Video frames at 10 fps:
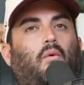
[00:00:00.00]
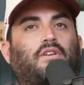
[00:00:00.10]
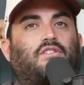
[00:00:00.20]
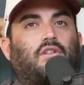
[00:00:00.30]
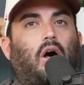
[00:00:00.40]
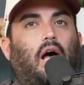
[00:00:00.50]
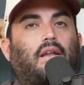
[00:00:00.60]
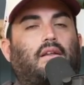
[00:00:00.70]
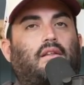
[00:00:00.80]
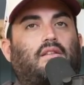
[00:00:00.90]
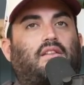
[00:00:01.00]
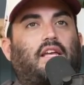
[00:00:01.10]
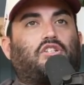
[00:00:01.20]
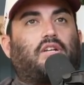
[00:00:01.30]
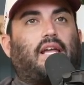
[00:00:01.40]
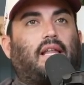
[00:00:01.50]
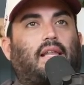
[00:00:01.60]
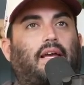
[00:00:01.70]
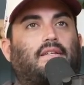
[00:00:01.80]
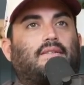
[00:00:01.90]
always thought that they should get
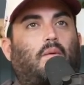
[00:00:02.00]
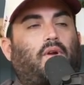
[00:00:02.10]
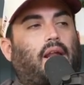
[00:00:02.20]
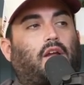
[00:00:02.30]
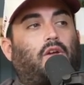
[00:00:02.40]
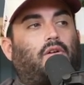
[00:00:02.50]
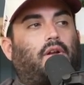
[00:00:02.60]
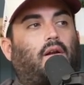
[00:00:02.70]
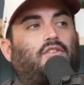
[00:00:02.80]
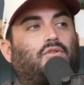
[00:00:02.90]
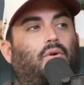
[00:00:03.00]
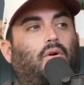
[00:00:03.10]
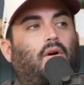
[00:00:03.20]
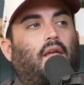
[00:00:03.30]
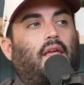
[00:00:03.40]
like someone out of culinary school.